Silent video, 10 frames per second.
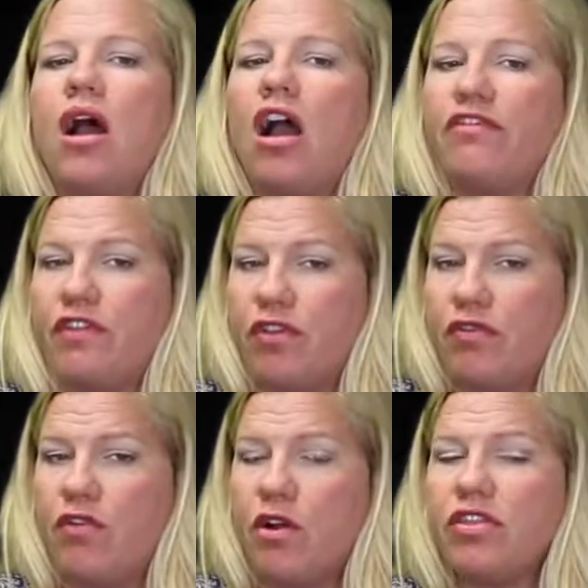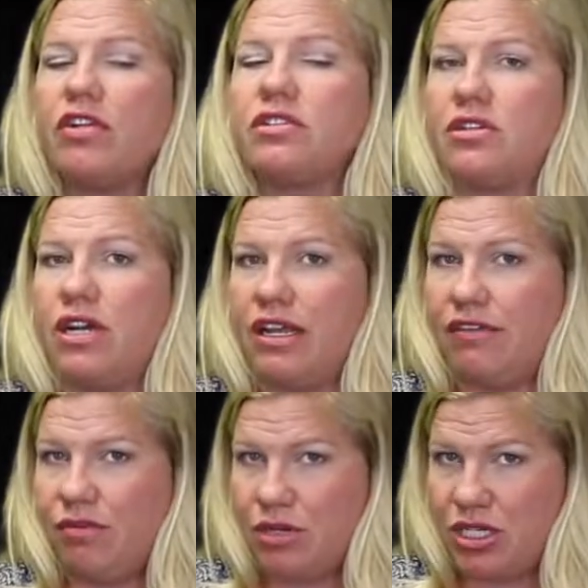Our fourth
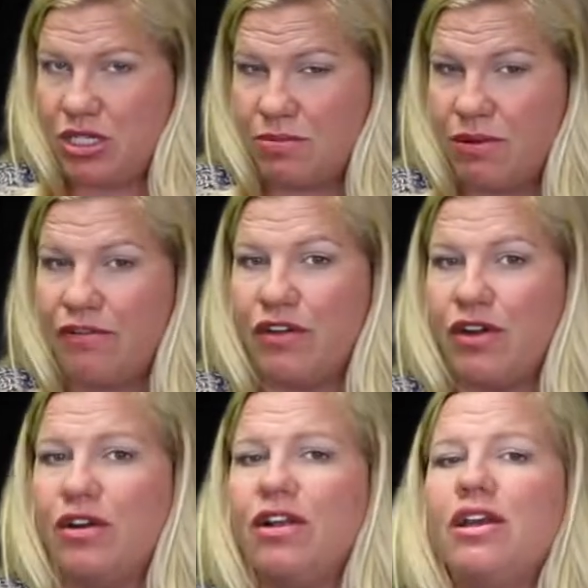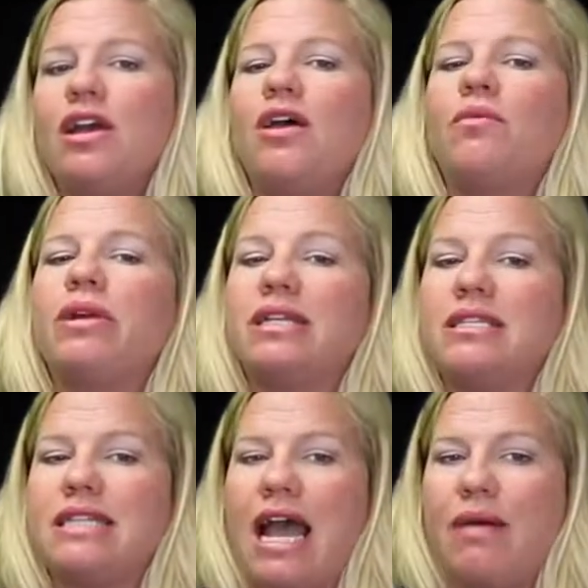alternative, which is a preferred, would
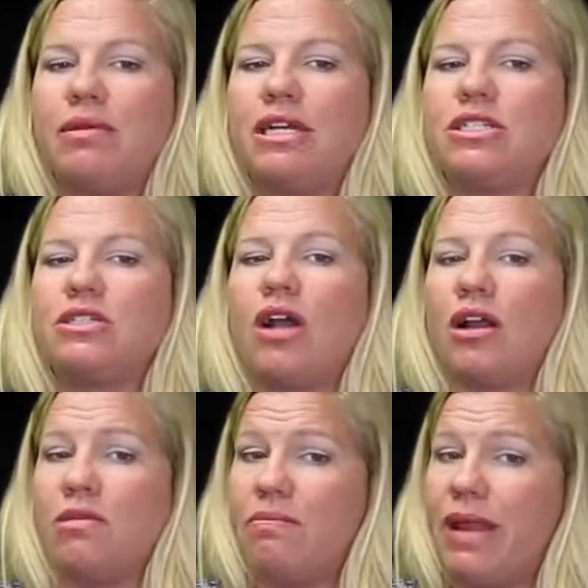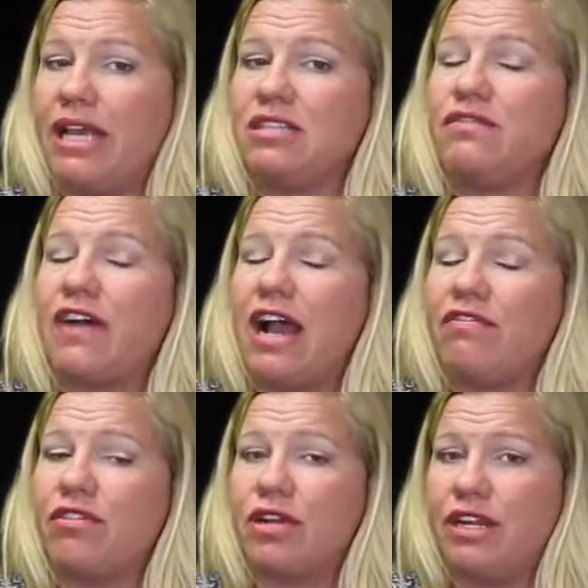establish Garden Banks
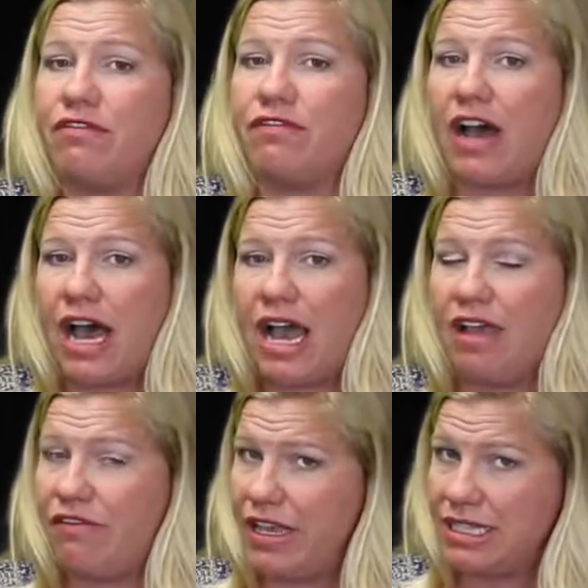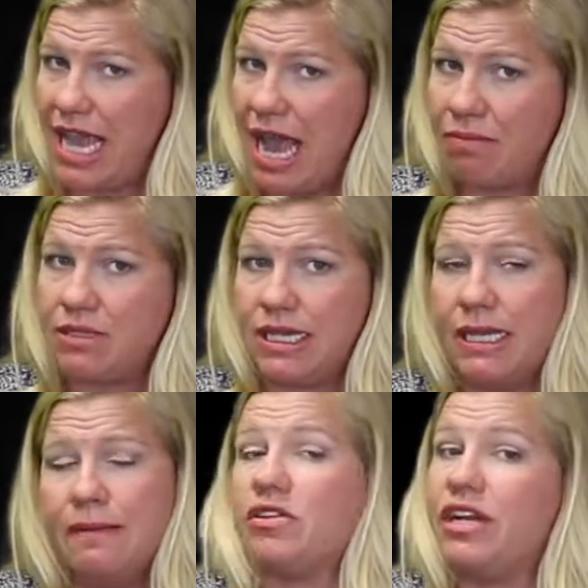535 as a
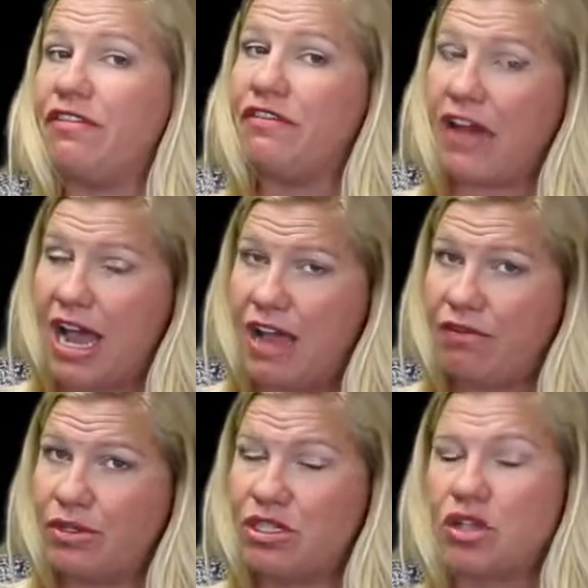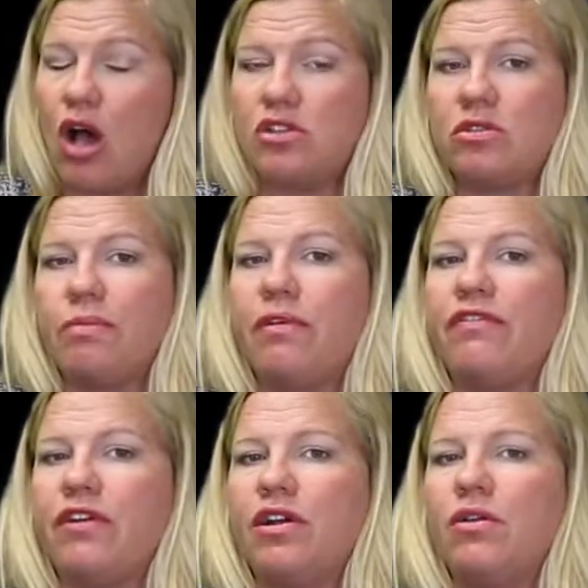HAP-C. Alternative 5, which is also a
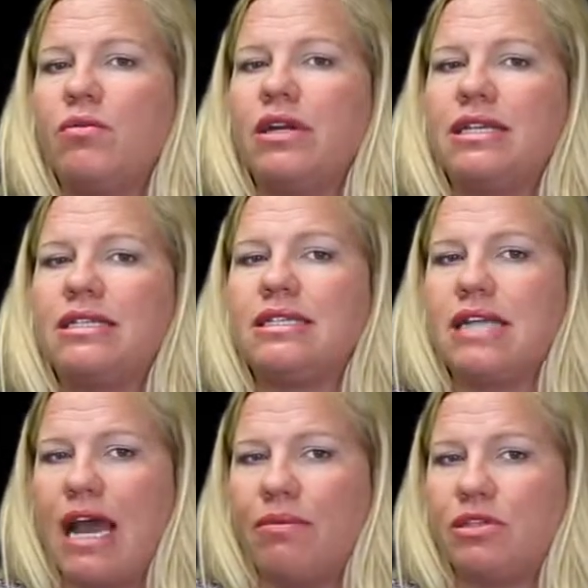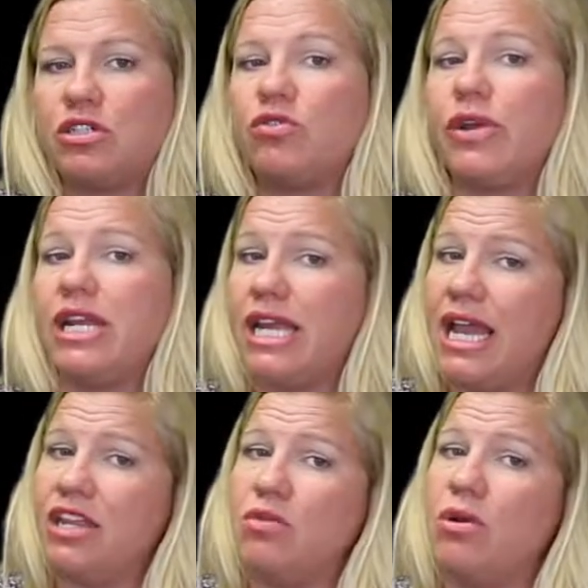preferred, would establish Green
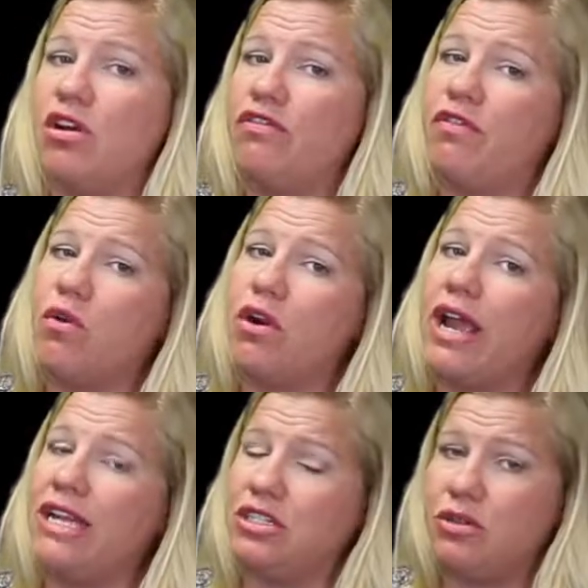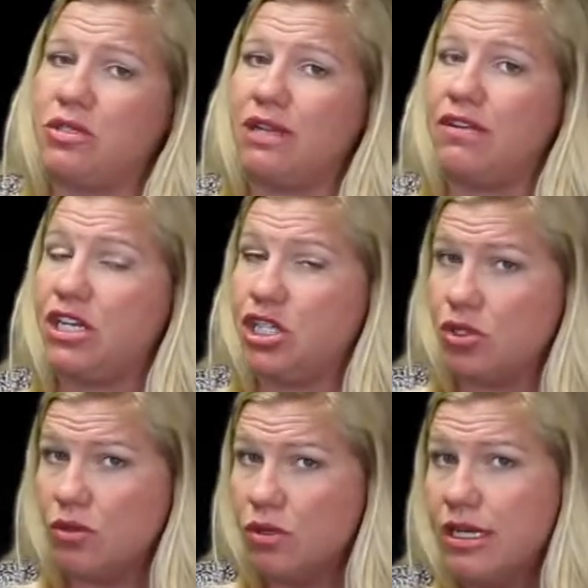Canyon 104 and
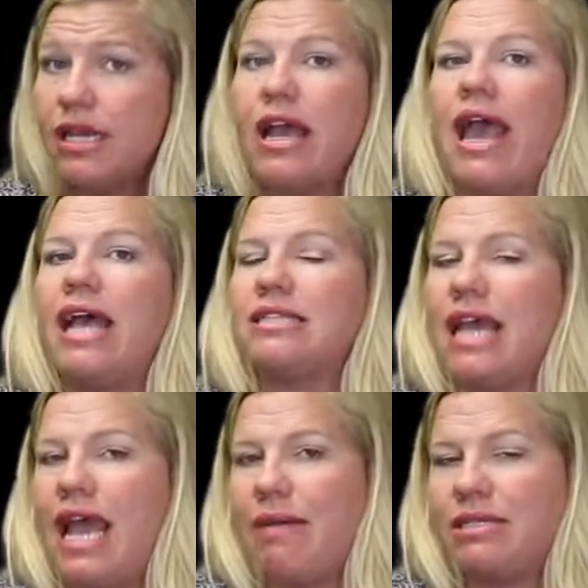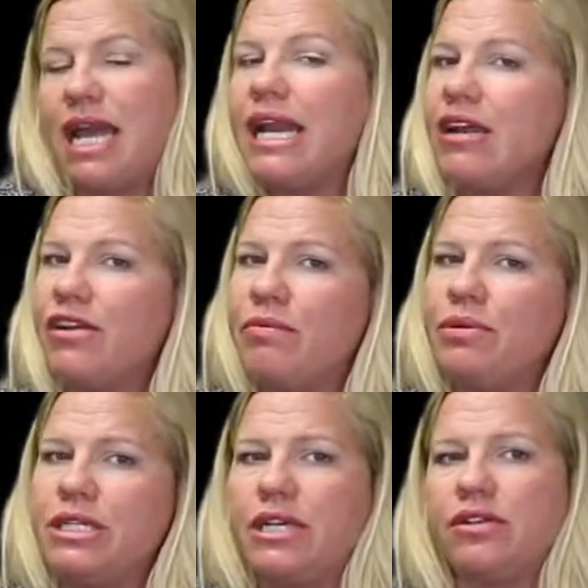272 as a habitat area of
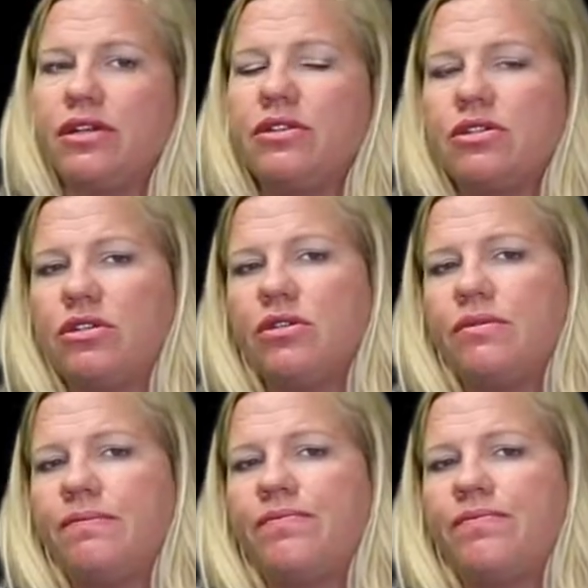particular concern.